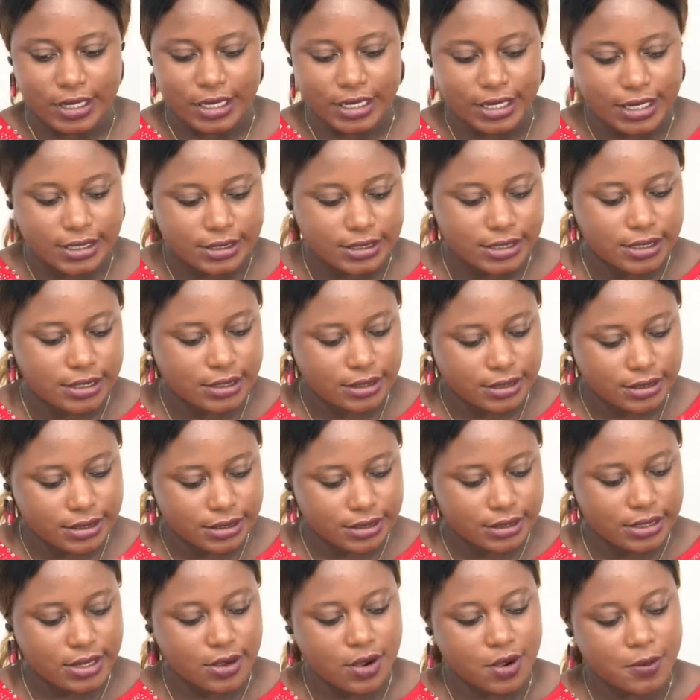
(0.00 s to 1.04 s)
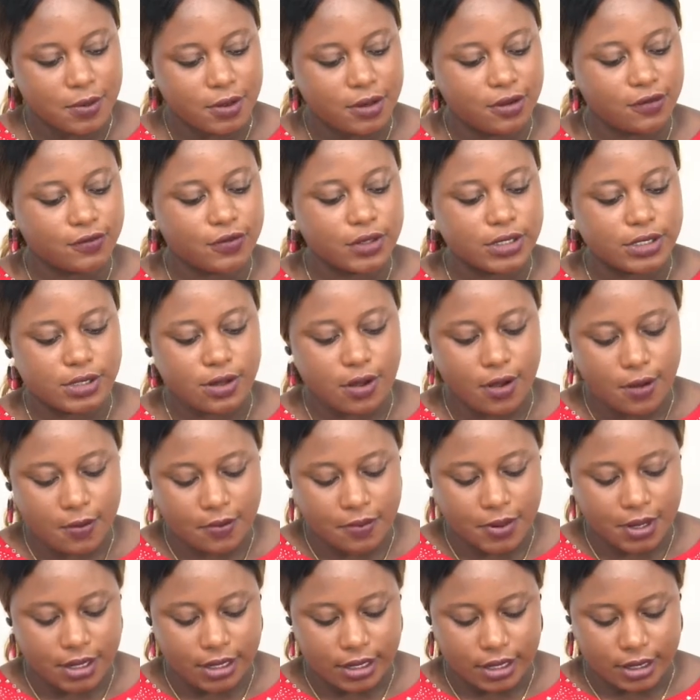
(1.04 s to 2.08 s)
that the coming of this
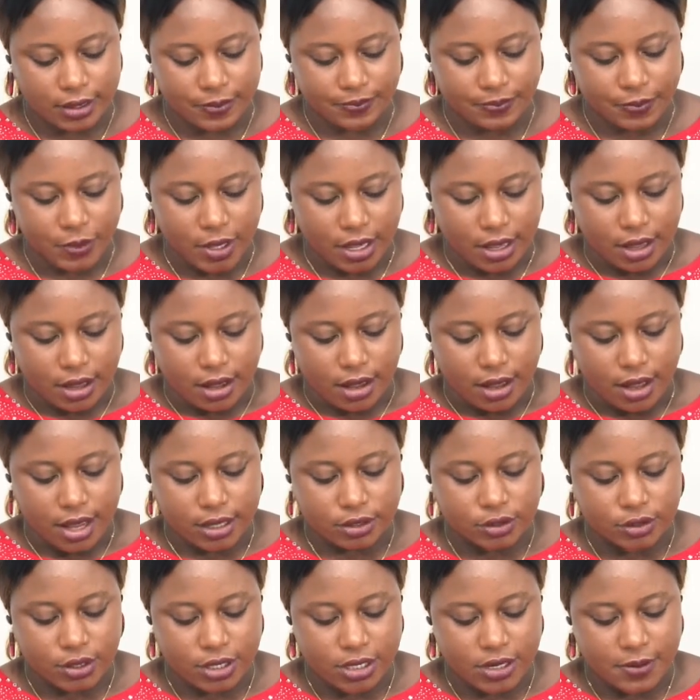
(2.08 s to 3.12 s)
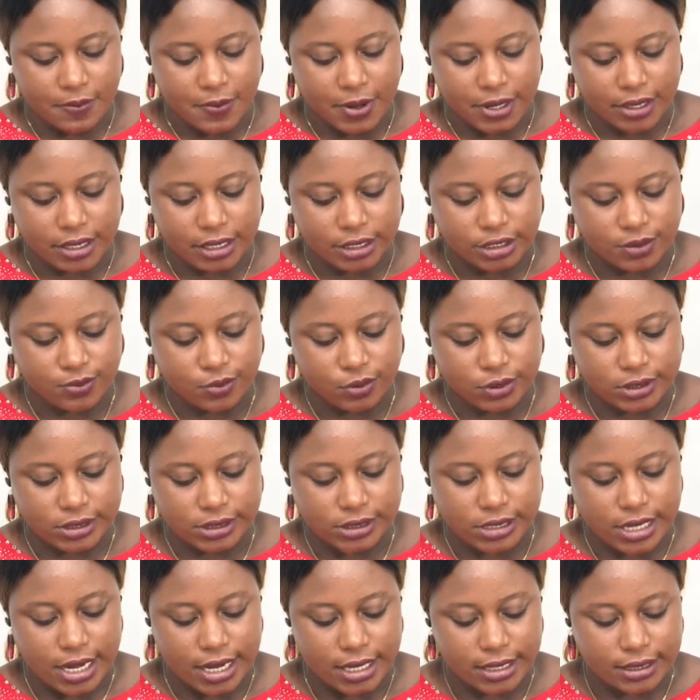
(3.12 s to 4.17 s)
company, actually the partnership was
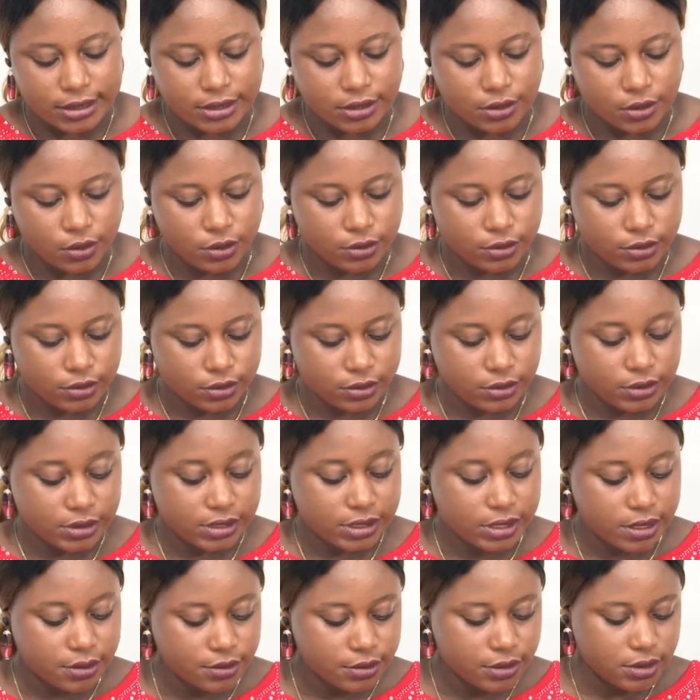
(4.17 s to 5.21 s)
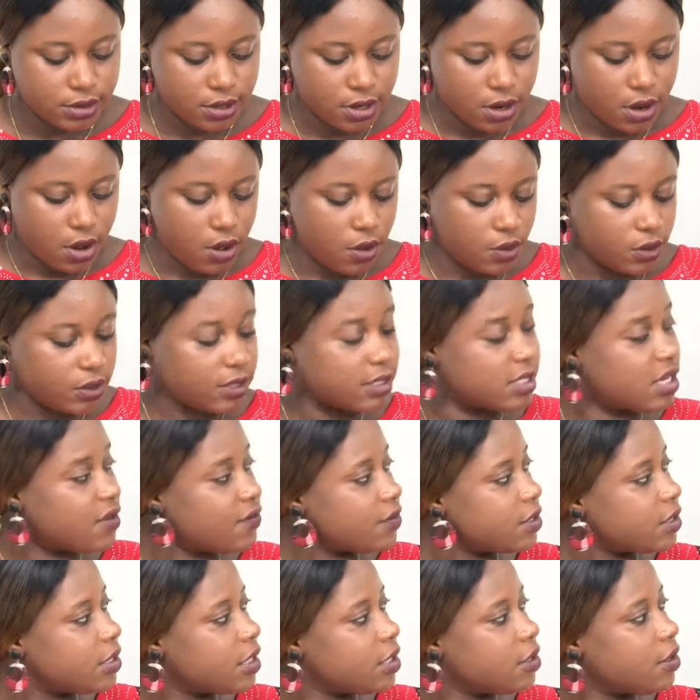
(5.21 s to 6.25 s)
signed or sealed on the
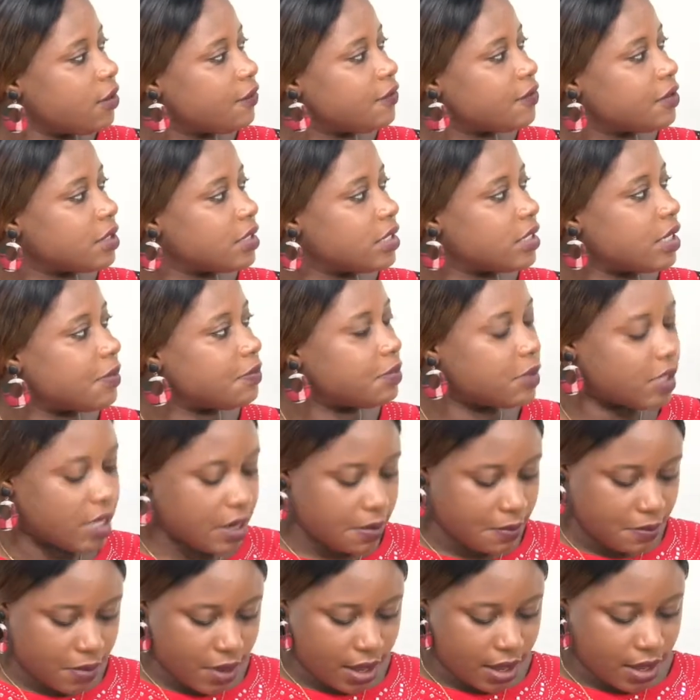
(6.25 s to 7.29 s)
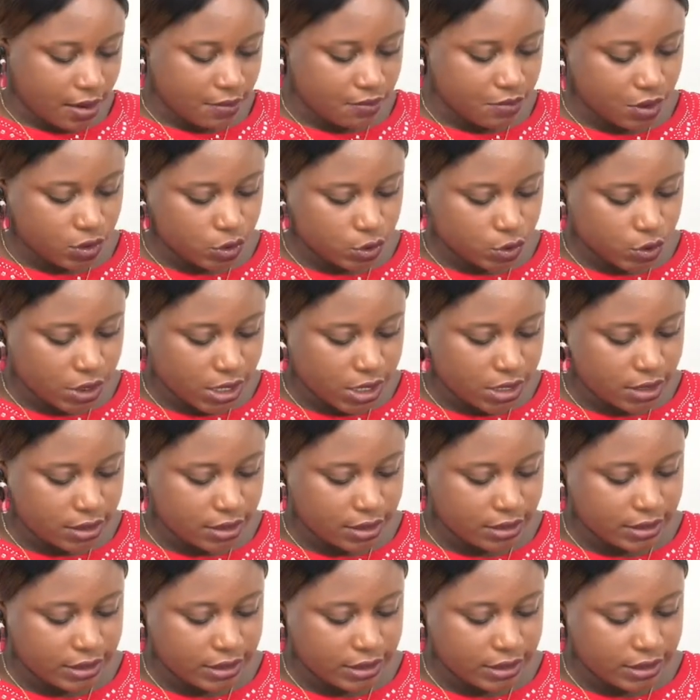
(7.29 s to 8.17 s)
17th of September between the